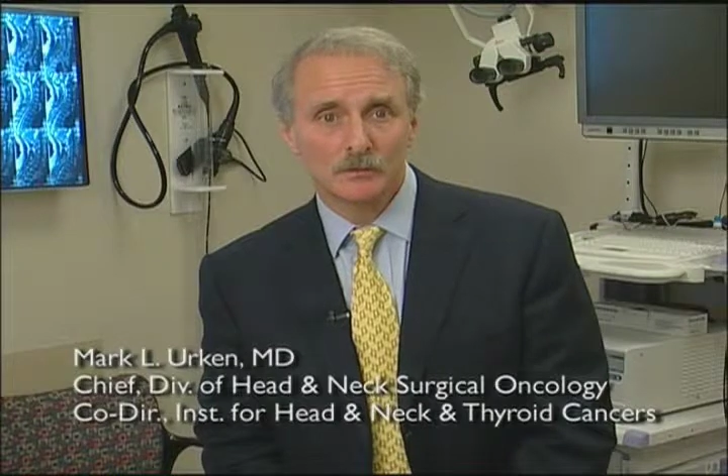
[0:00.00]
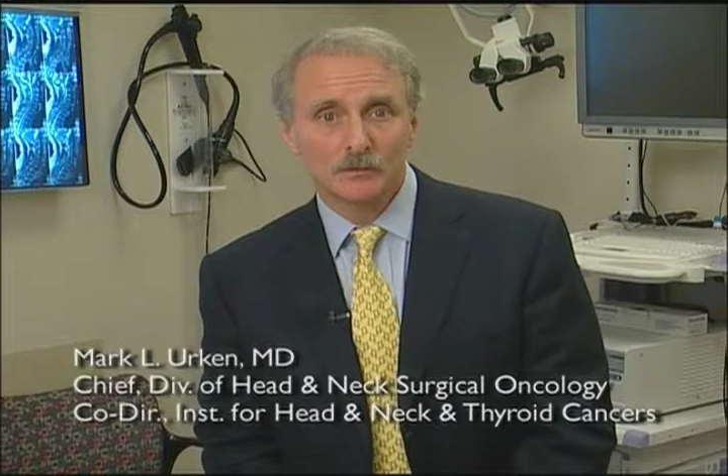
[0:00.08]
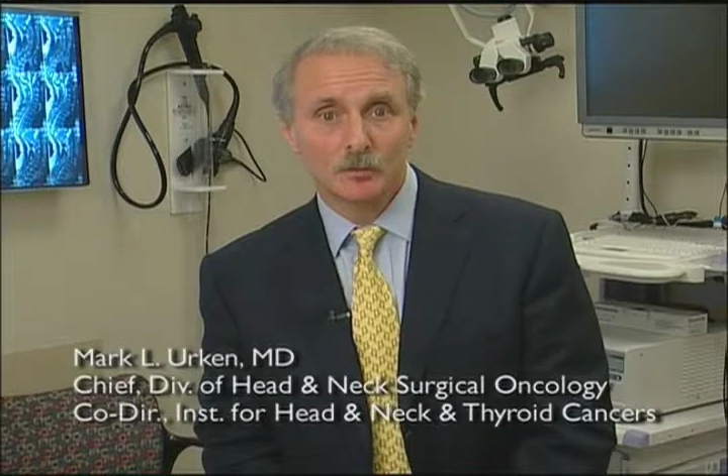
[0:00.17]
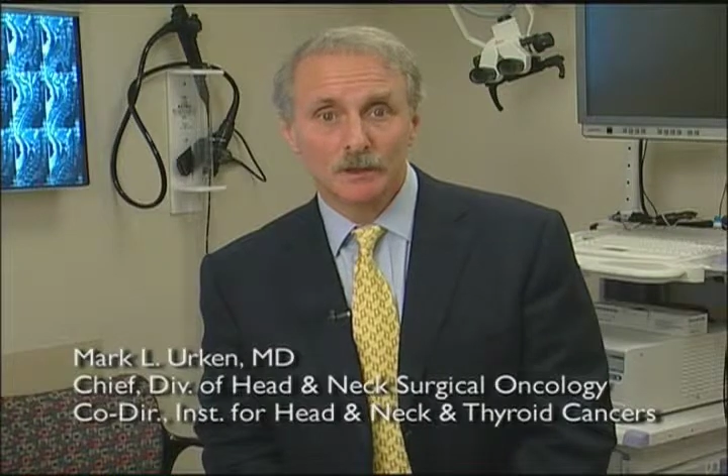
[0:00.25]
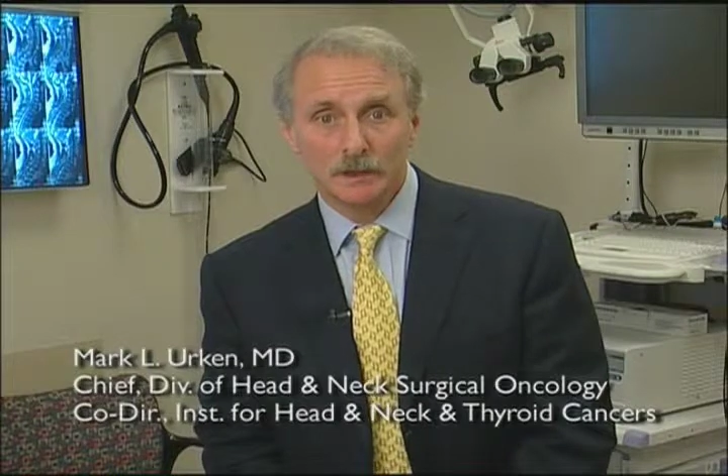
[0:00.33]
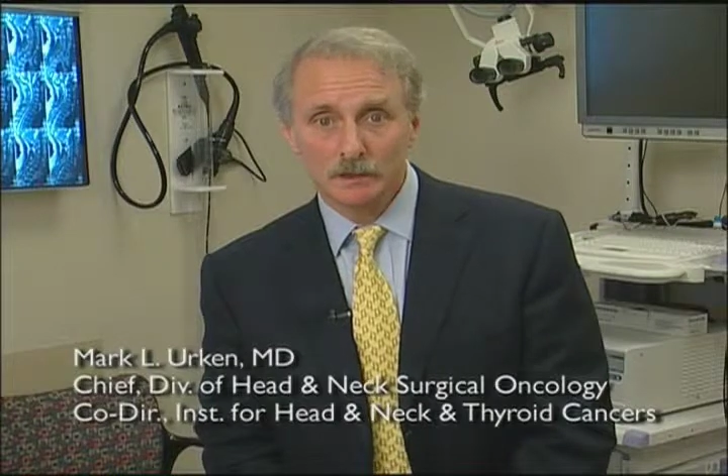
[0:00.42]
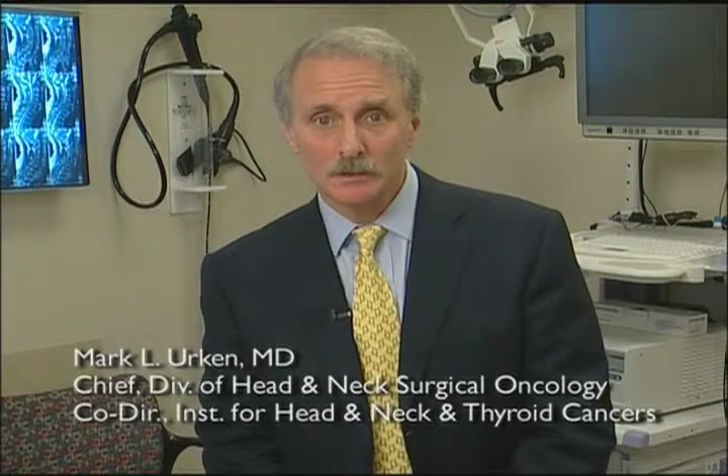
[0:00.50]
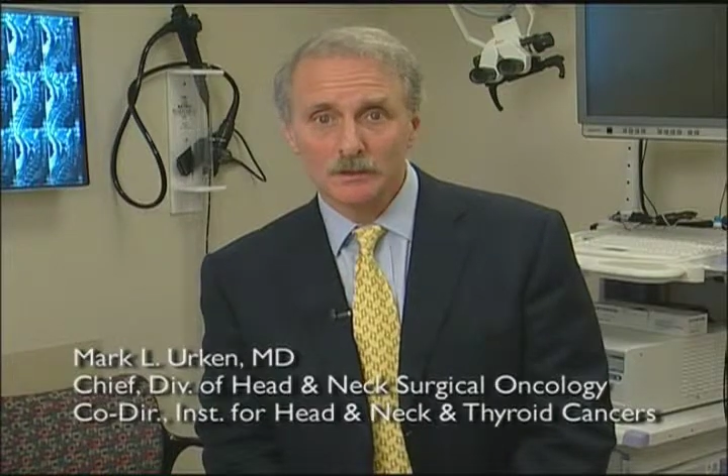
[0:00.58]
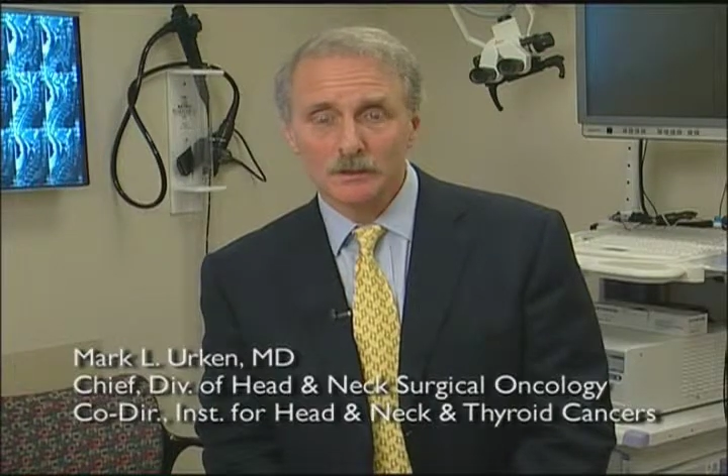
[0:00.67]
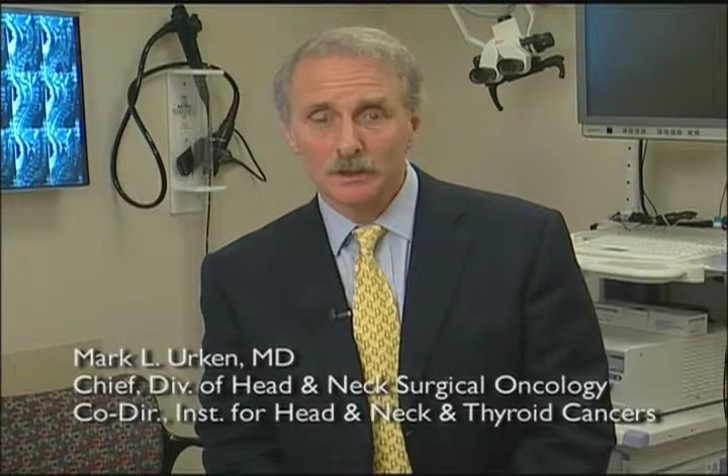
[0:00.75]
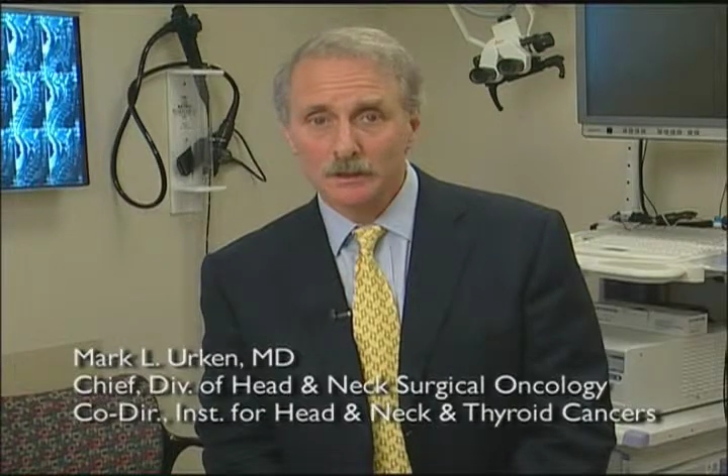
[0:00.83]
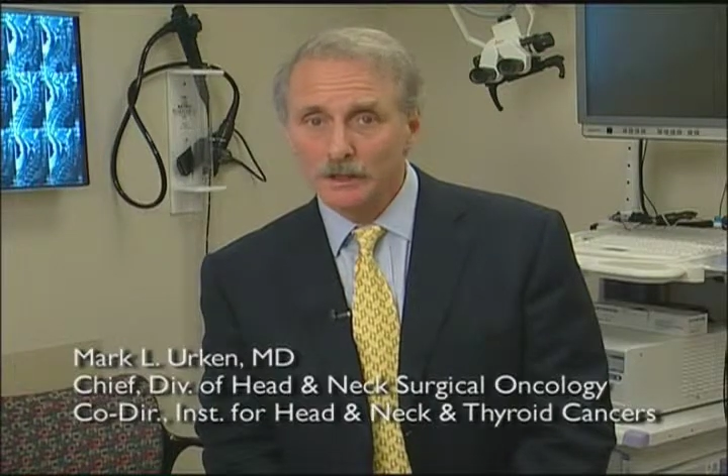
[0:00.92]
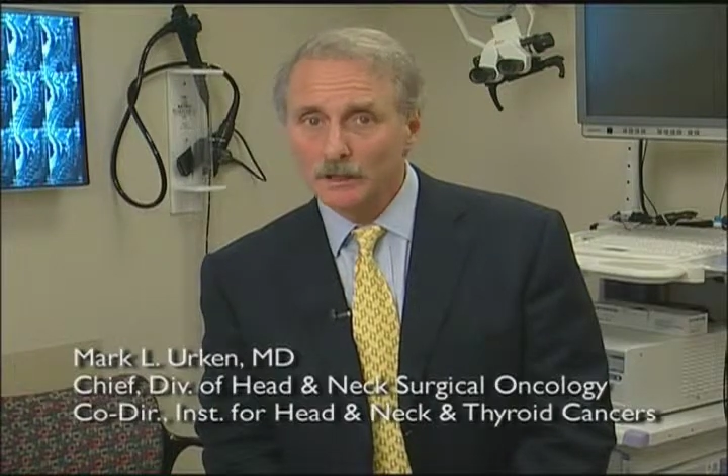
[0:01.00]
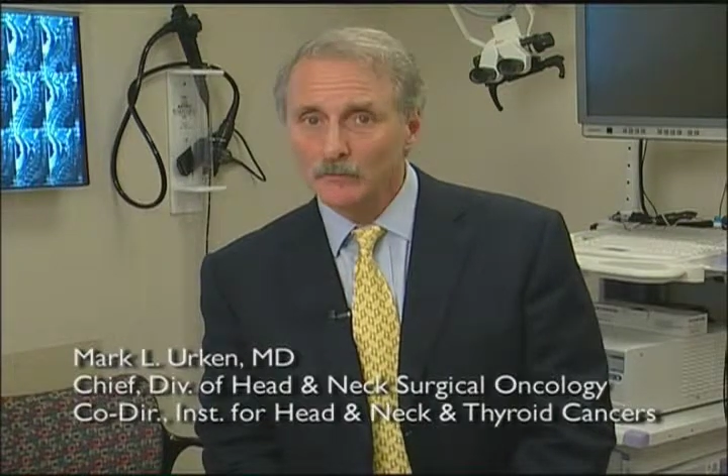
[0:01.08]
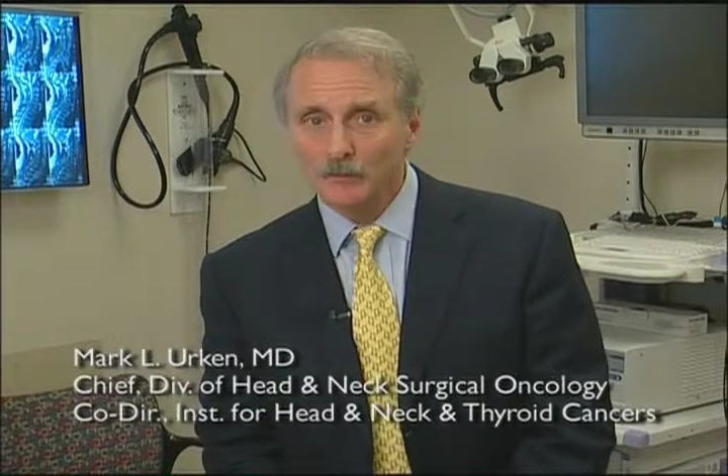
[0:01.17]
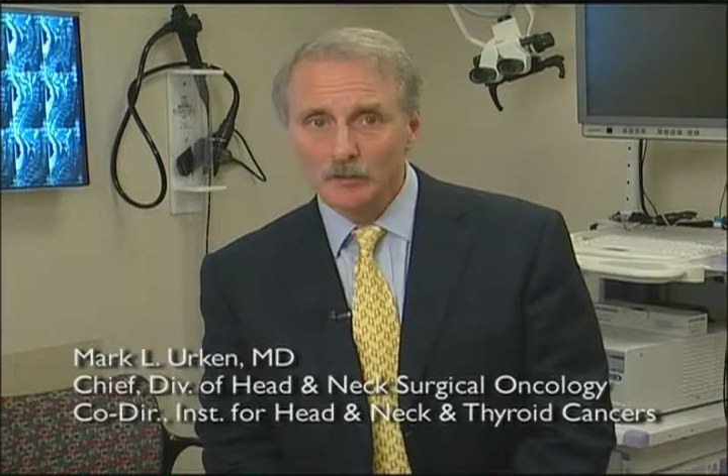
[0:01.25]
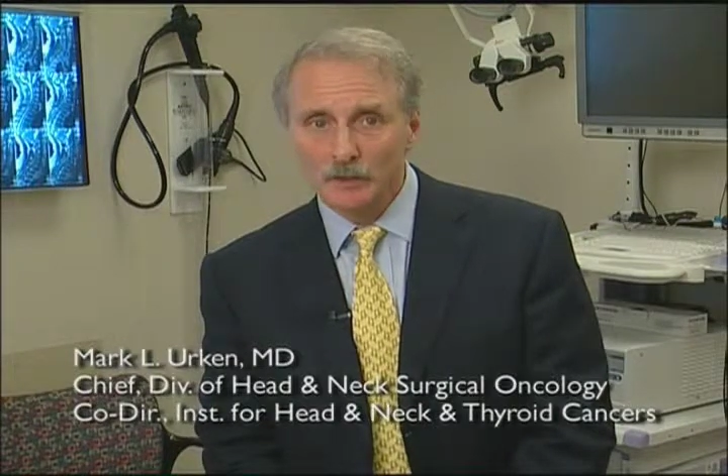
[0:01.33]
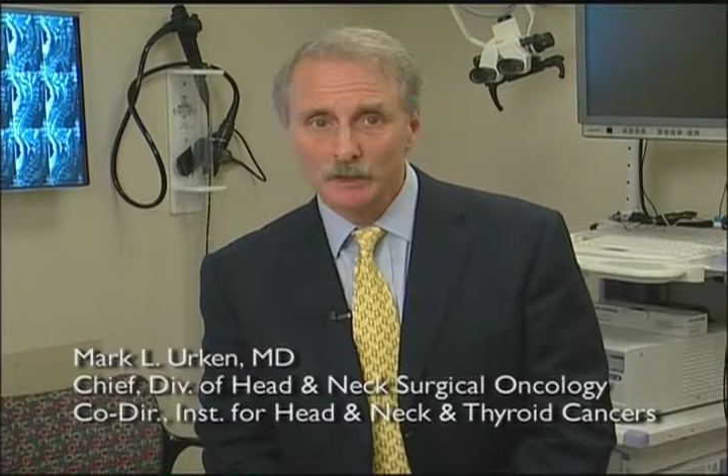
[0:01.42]
for each and
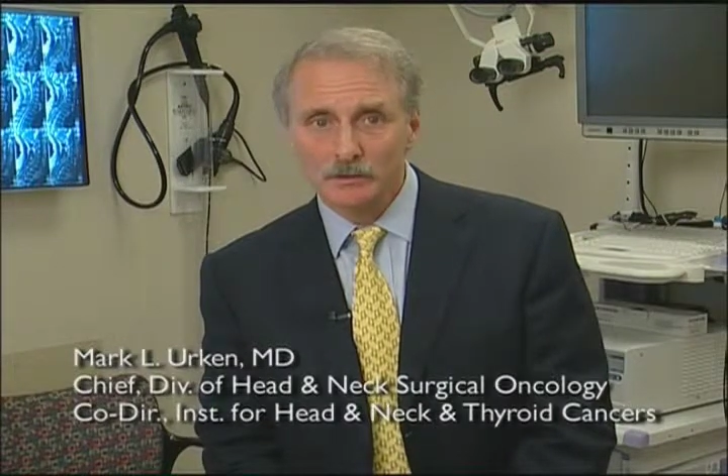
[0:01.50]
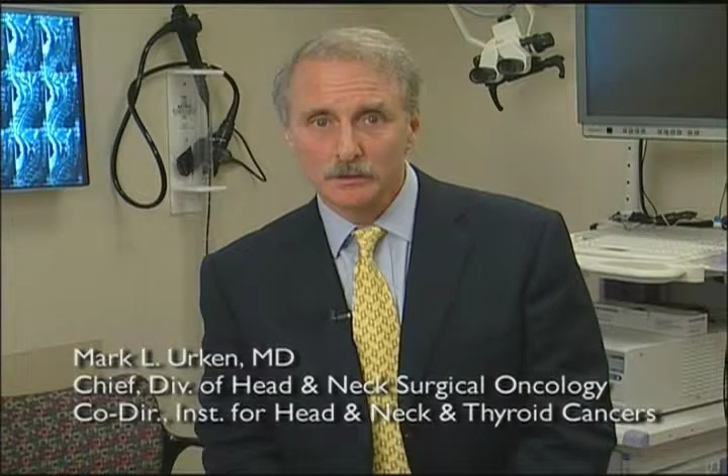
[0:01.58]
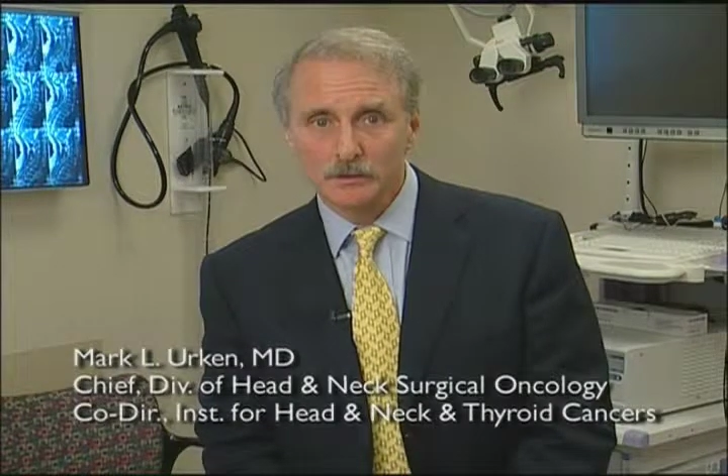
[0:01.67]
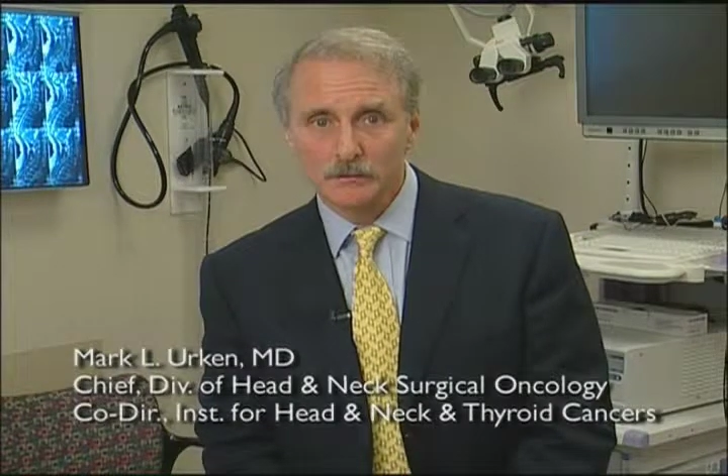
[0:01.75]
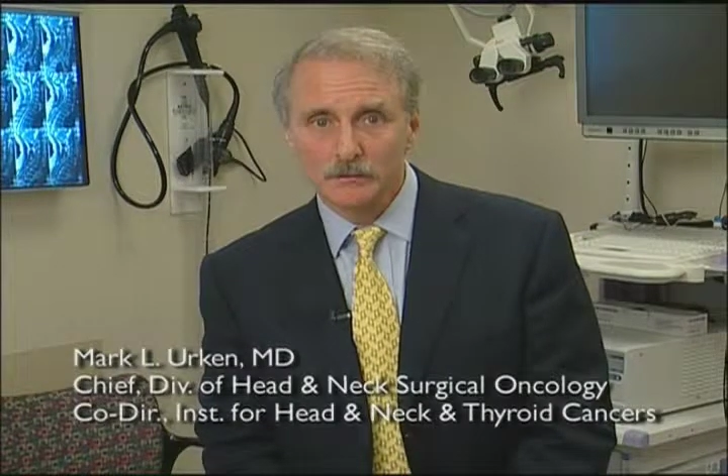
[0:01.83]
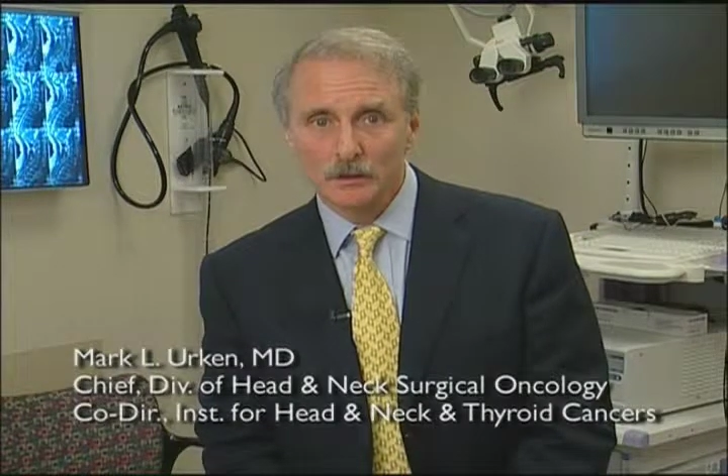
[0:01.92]
every patient